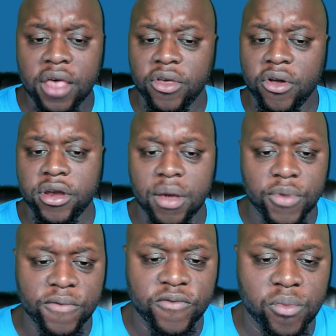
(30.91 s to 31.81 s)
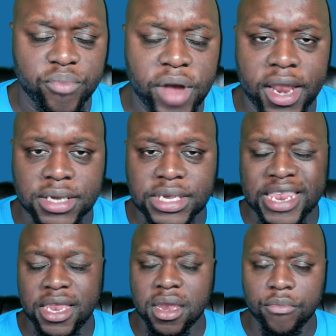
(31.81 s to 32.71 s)
There are a number of different products and
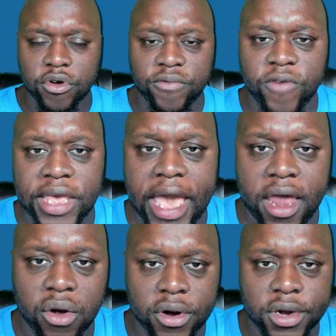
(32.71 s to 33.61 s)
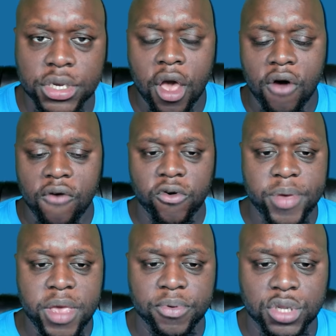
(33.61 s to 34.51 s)
a number of different categories for
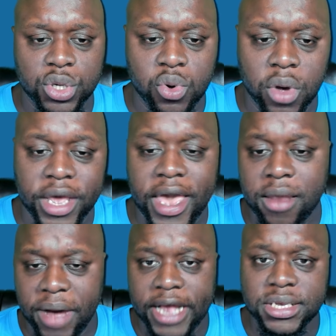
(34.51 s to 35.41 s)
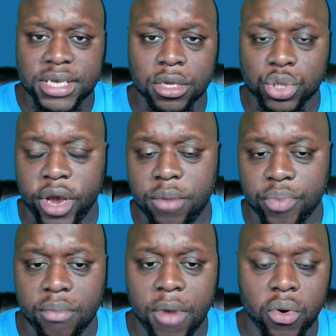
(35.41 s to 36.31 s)
people to, again, buy, sell, trade, and
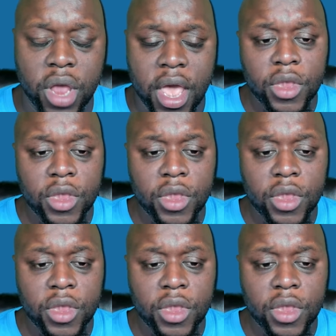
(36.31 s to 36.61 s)
promote.